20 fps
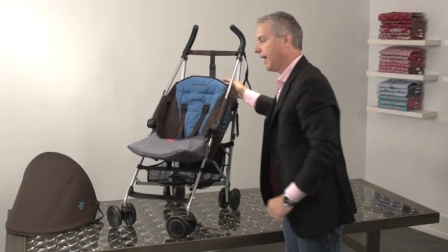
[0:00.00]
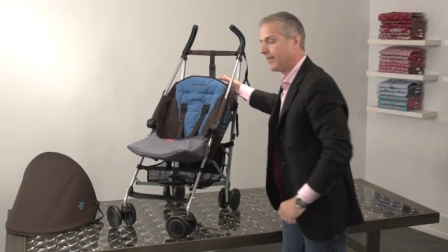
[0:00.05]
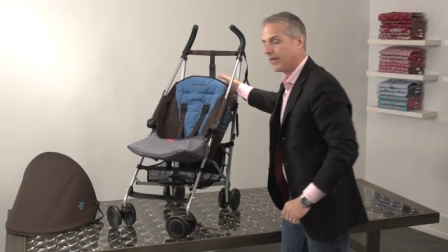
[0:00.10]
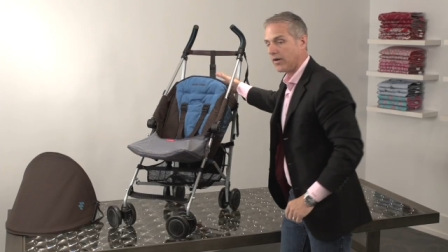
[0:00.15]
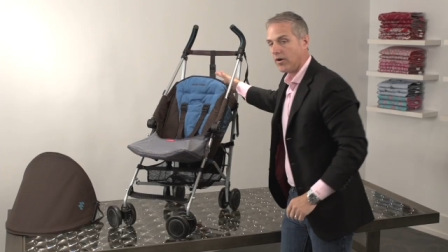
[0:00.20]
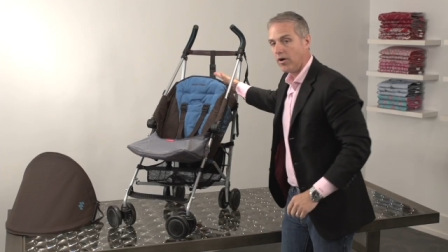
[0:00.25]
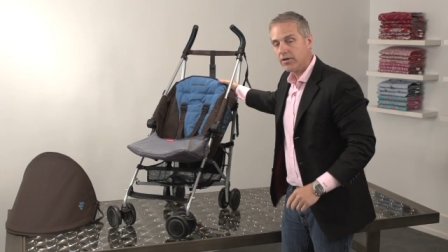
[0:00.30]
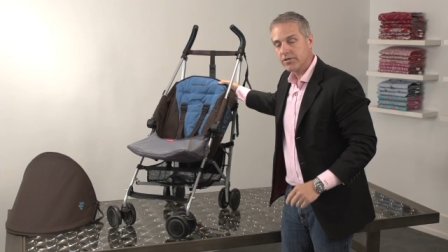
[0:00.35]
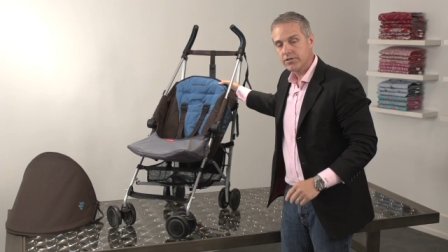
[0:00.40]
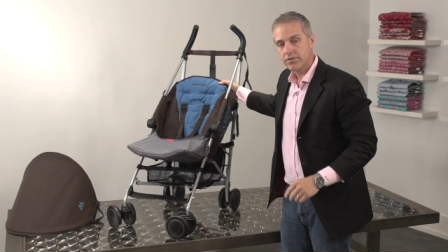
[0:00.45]
And
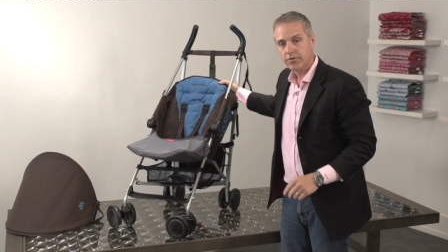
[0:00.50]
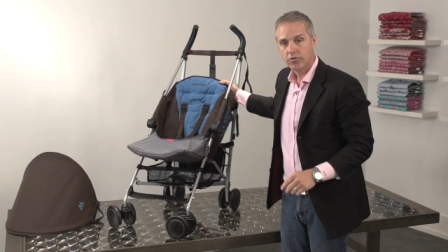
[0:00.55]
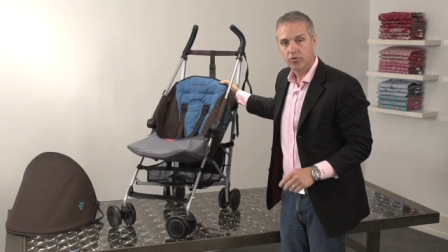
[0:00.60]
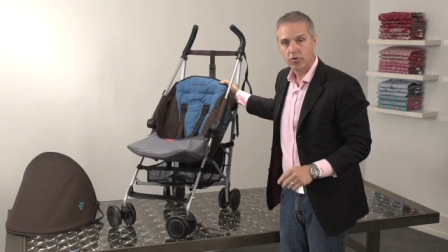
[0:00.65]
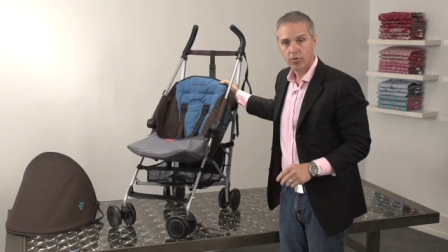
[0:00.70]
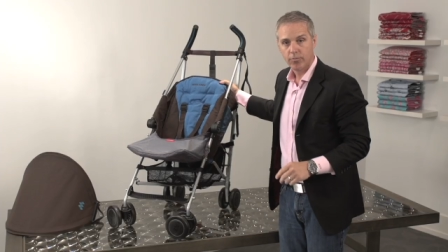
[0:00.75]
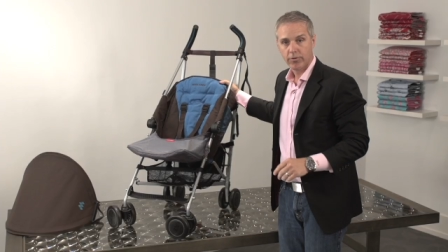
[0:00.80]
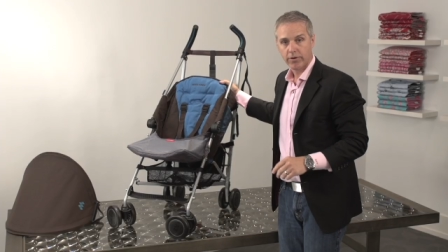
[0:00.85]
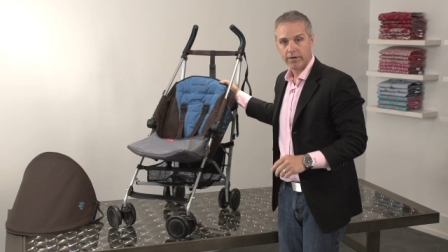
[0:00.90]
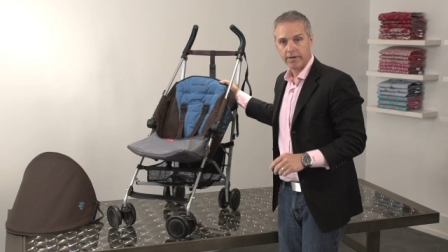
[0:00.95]
then also
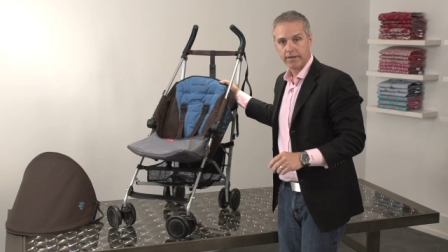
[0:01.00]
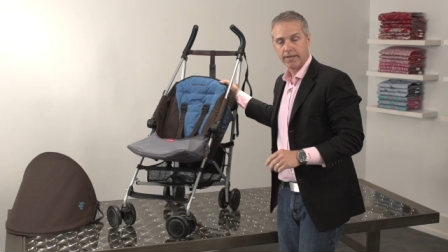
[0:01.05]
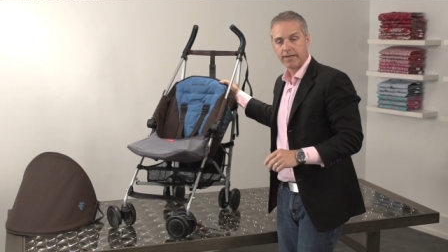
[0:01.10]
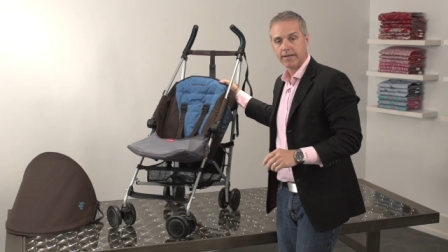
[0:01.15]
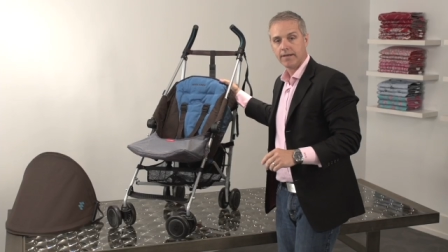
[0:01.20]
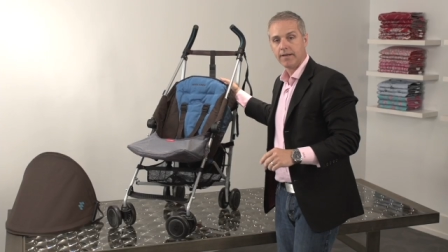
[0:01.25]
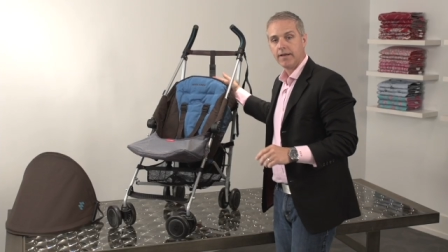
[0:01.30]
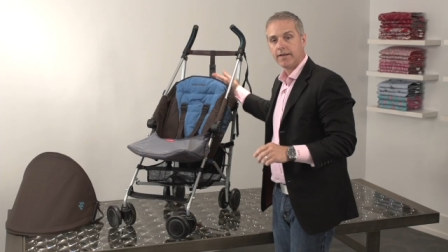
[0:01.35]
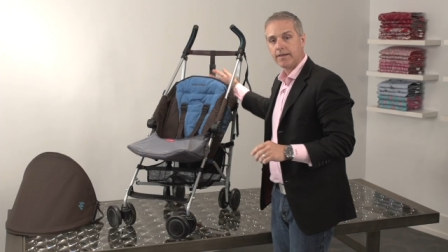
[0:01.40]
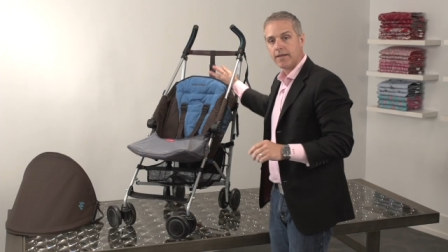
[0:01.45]
incorporated
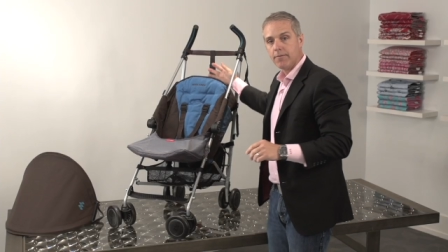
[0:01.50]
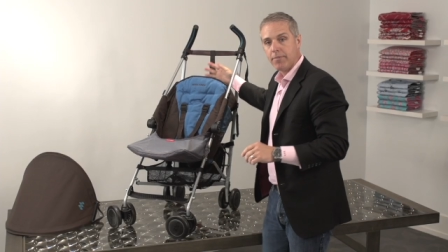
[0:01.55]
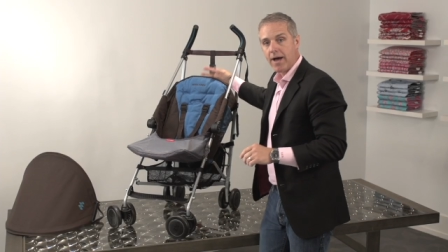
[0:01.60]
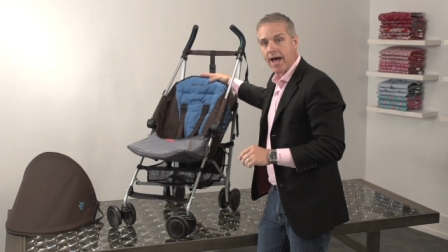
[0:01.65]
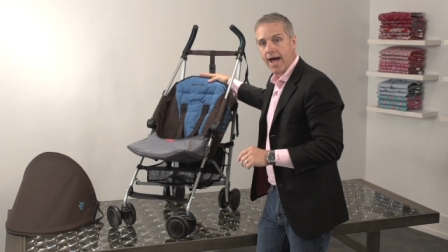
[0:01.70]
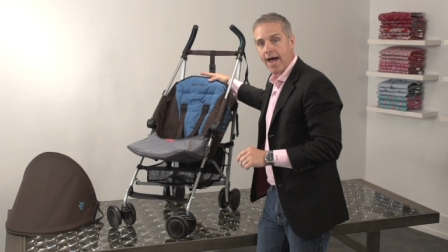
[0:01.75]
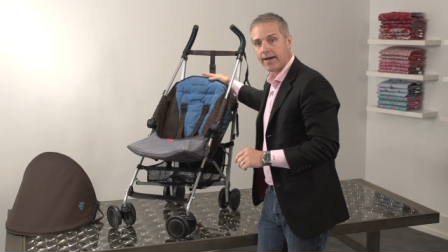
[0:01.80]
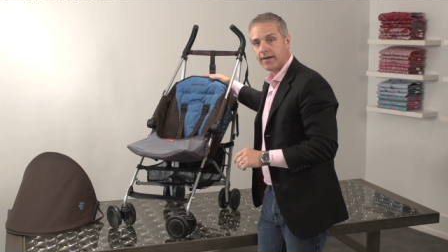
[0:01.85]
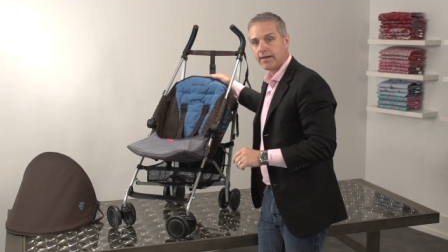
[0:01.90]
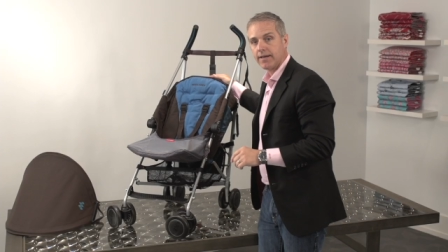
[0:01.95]
in the
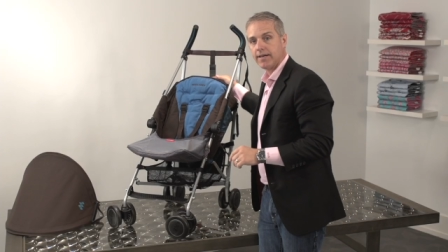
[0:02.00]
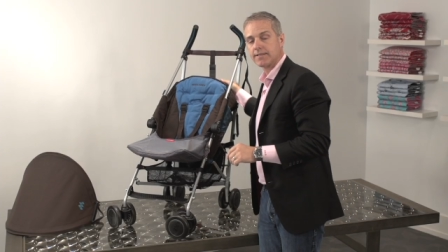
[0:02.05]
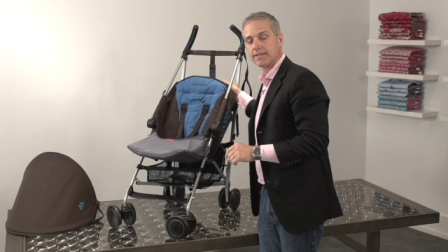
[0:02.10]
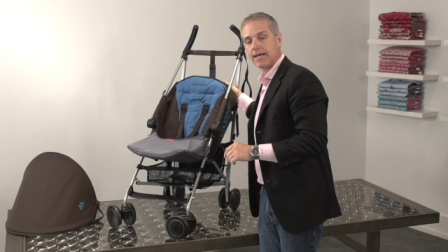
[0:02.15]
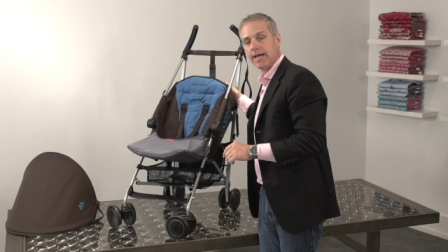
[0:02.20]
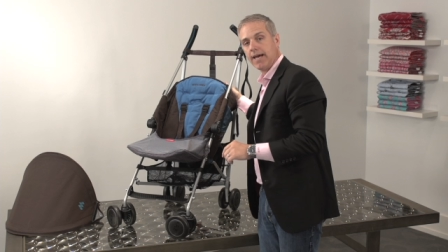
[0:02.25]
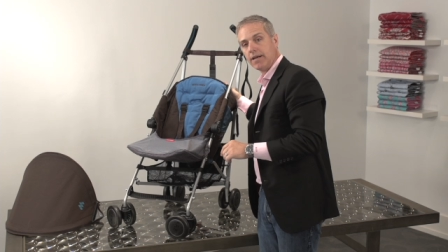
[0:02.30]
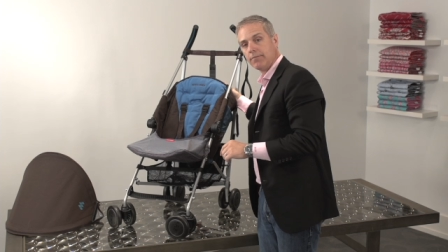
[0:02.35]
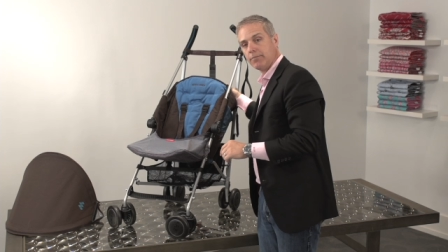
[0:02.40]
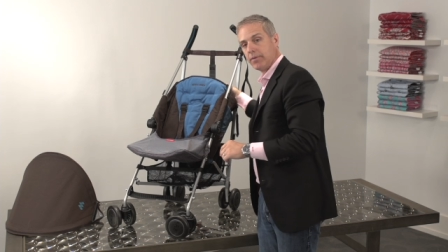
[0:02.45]
back is
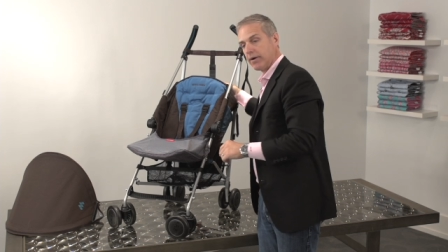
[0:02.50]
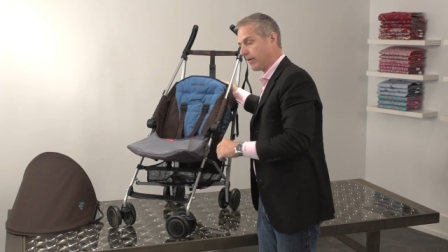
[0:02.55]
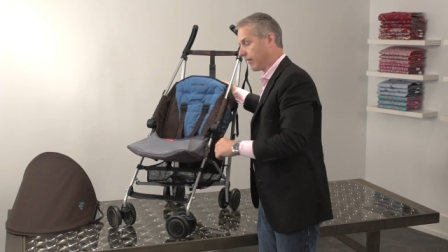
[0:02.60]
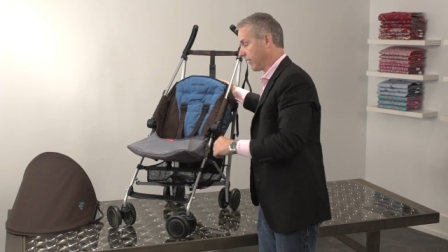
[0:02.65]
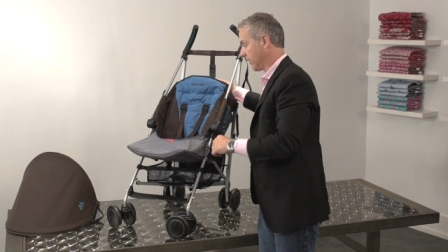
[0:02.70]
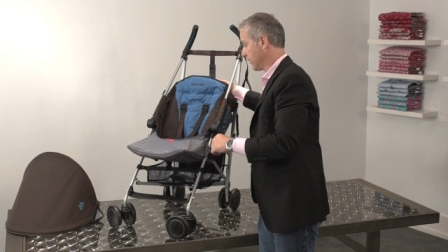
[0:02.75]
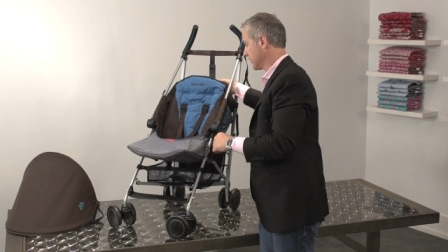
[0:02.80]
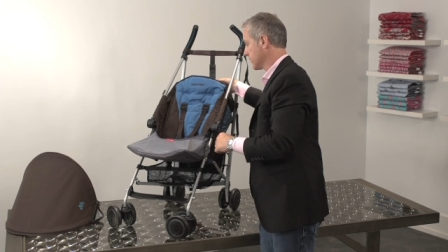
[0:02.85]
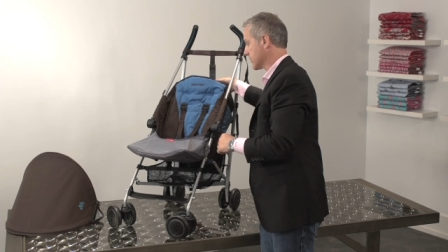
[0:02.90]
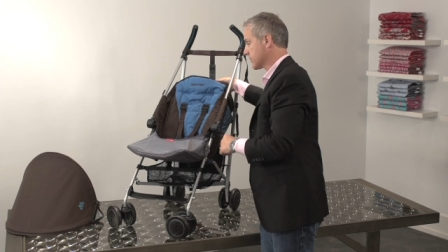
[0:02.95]
a head
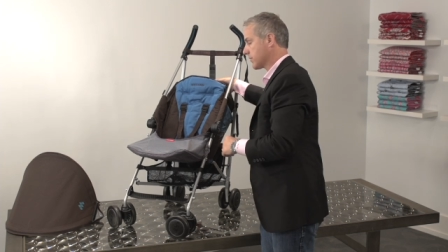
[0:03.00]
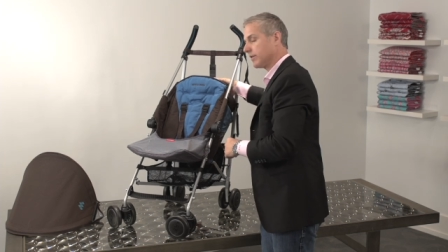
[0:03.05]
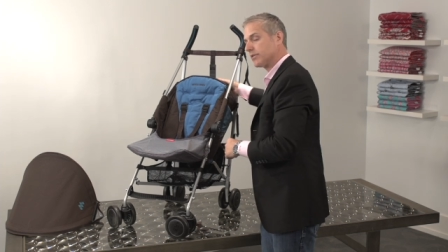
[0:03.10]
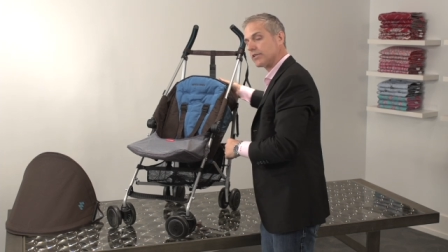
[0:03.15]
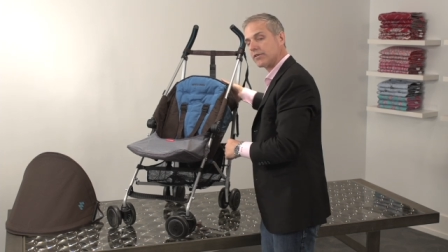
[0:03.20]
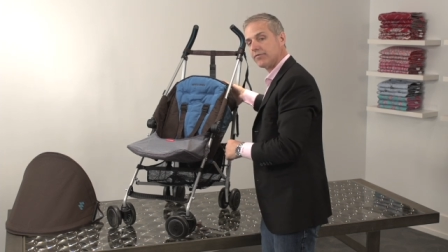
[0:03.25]
barrier. So I'll